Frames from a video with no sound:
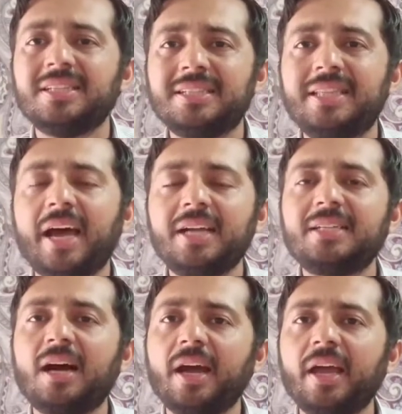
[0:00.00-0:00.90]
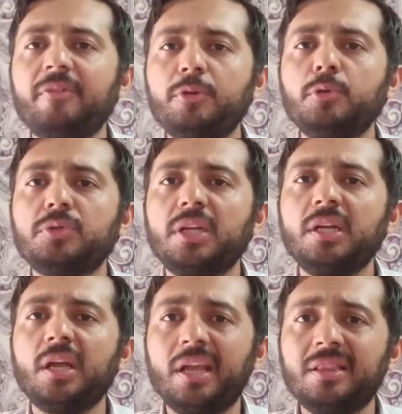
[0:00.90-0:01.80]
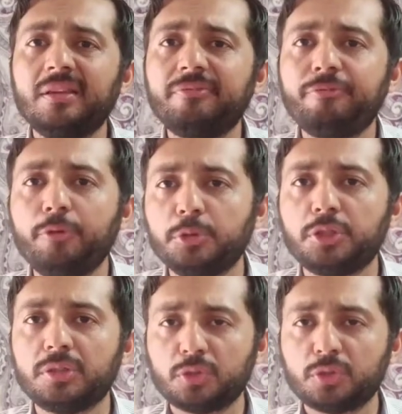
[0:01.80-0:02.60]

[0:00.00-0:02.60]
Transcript: that I have used it in the future.